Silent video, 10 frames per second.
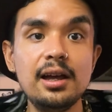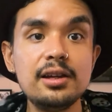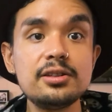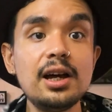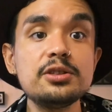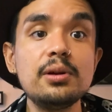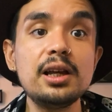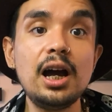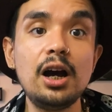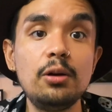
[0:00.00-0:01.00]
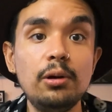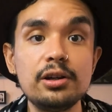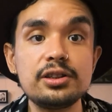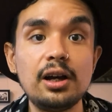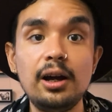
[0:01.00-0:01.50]
So that's really how it
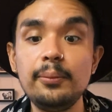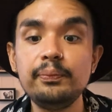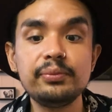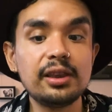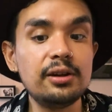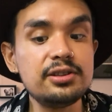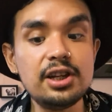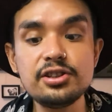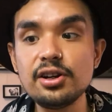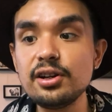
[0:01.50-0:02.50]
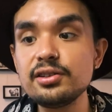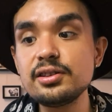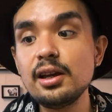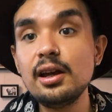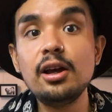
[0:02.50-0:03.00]
works, y'all. They're teachers,
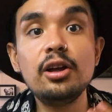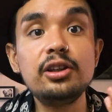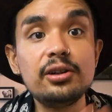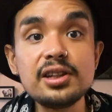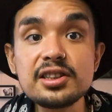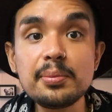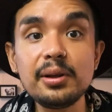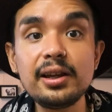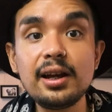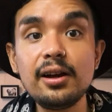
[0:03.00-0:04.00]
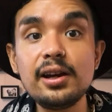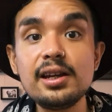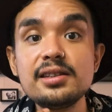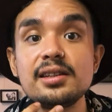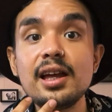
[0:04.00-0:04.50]
they're
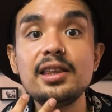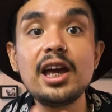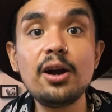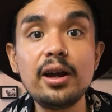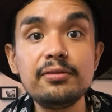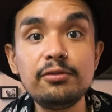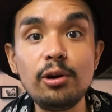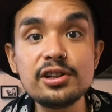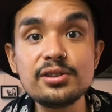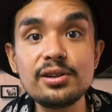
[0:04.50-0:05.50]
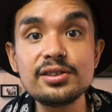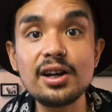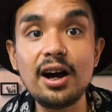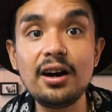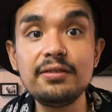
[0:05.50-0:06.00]
disciplinaries, they're enforcers
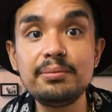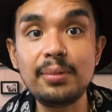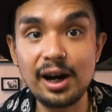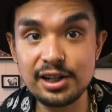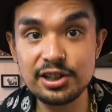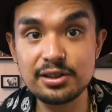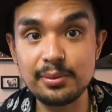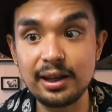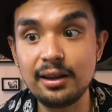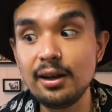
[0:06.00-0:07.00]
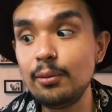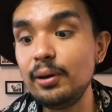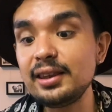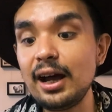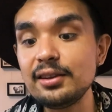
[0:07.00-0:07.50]
of punishment.
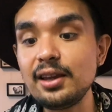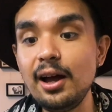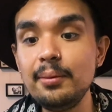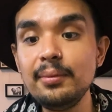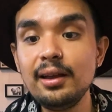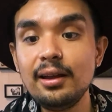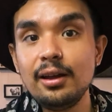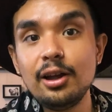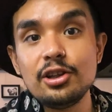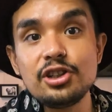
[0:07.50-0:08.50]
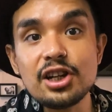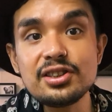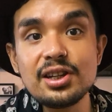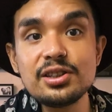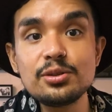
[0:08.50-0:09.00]
Without them,
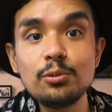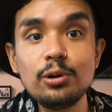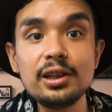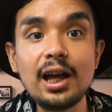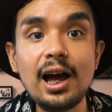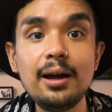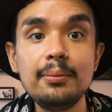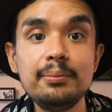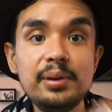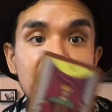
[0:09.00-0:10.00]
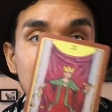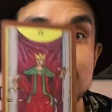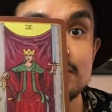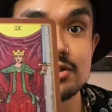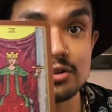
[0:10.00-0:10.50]
justice would not be
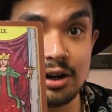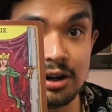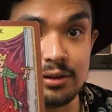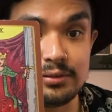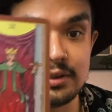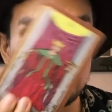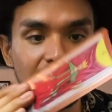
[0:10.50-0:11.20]
served.